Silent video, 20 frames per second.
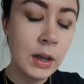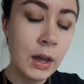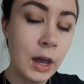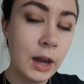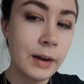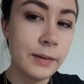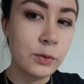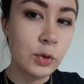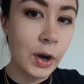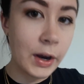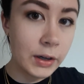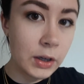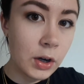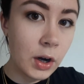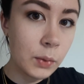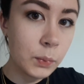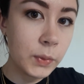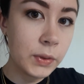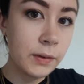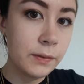And I've tried it
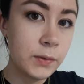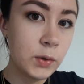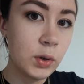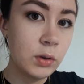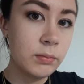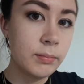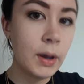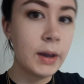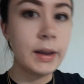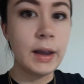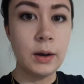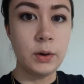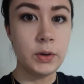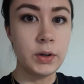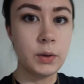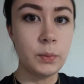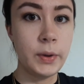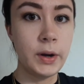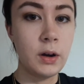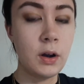on with a few of my
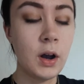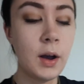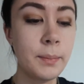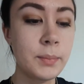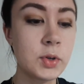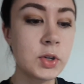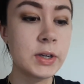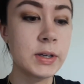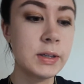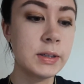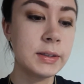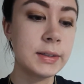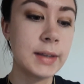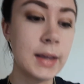outerwear options,